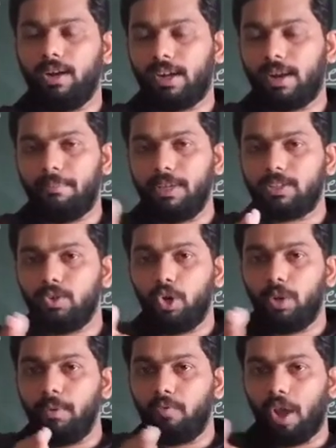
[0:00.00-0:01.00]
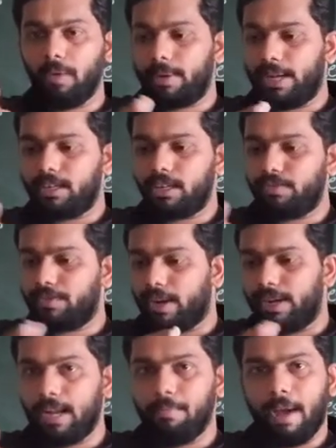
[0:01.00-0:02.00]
drum is going to be vibrated front